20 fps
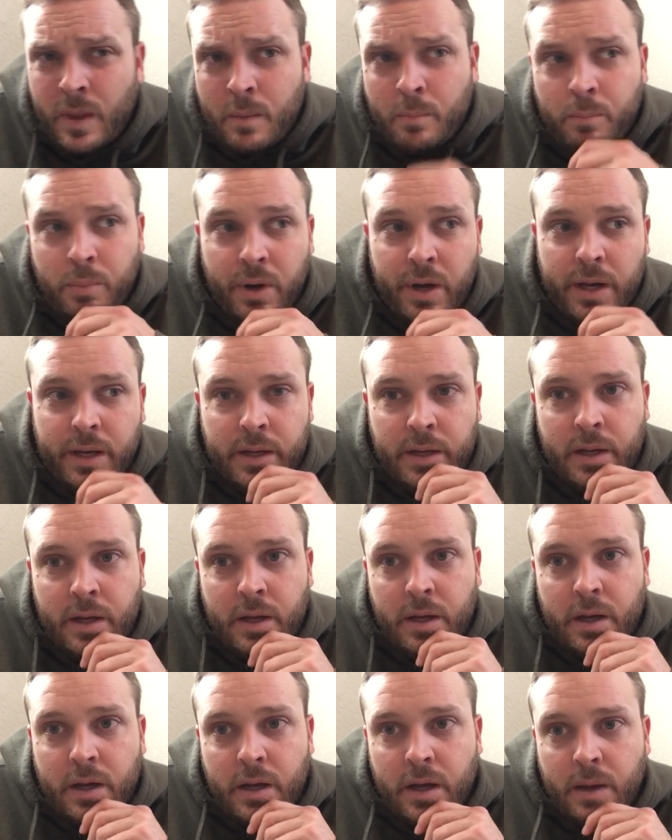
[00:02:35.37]
But
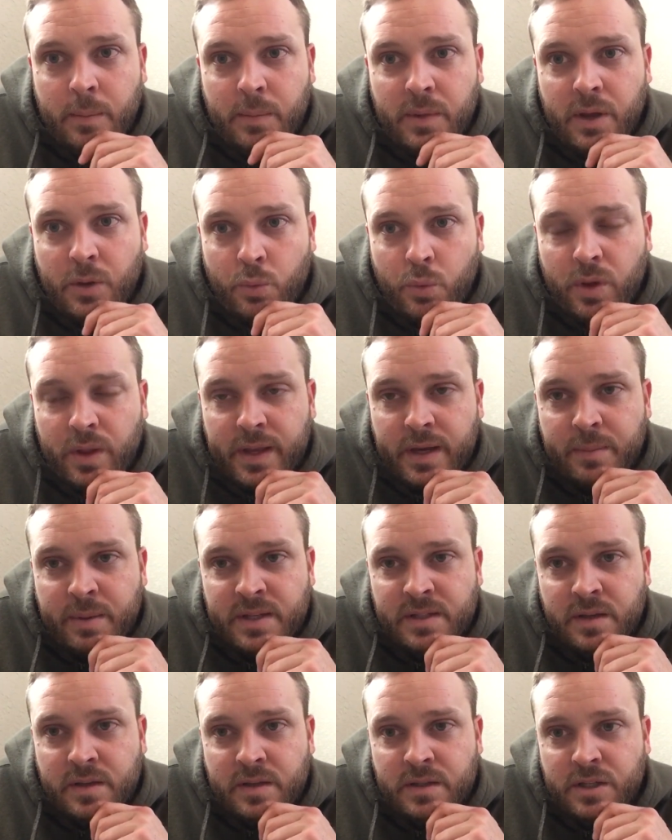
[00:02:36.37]
it really
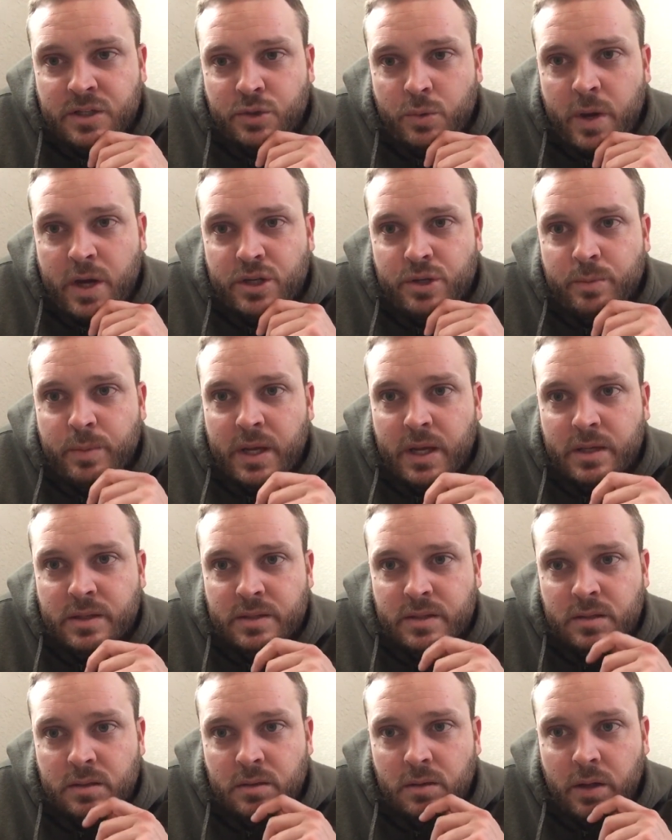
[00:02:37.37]
depends on the situation,
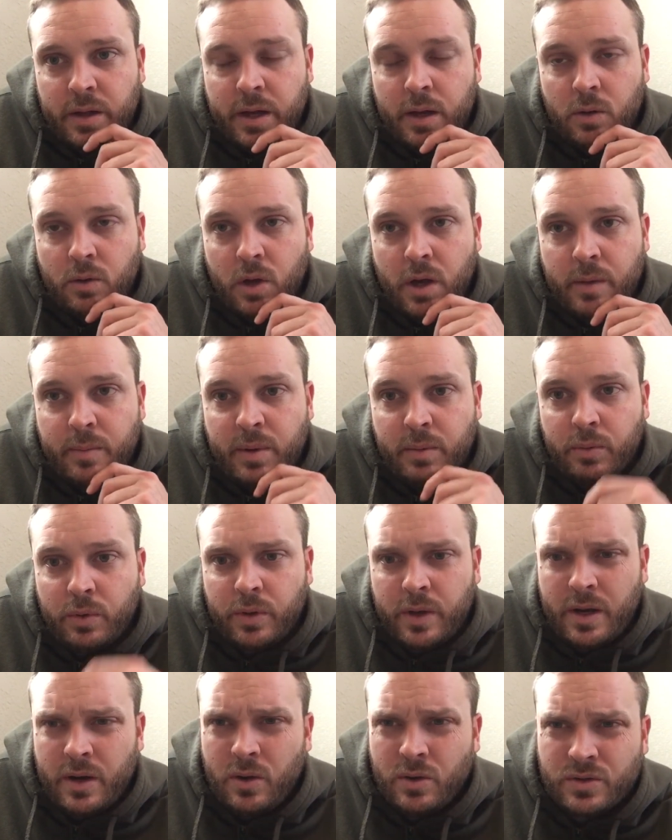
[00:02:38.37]
because like a lot of people
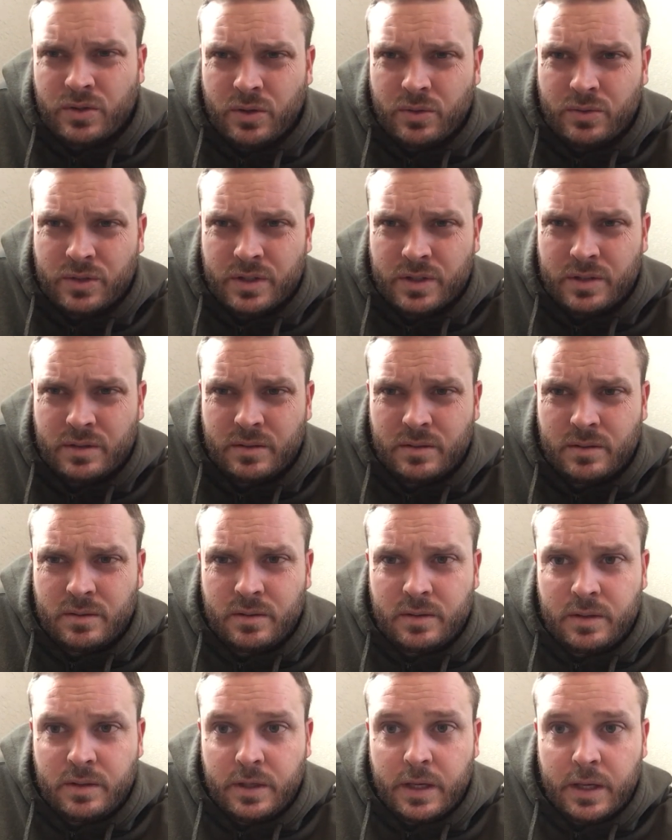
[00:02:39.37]
can also just
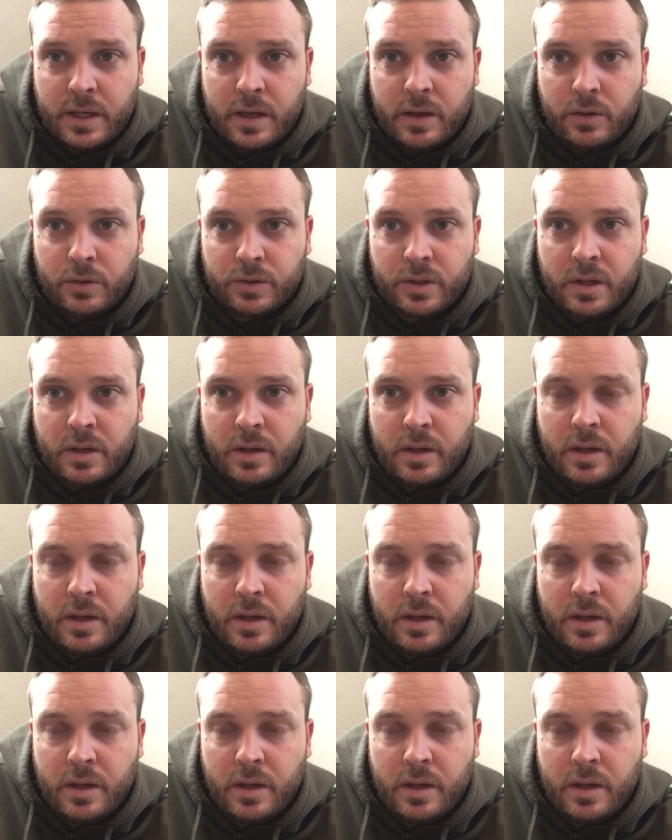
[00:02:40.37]
get killed,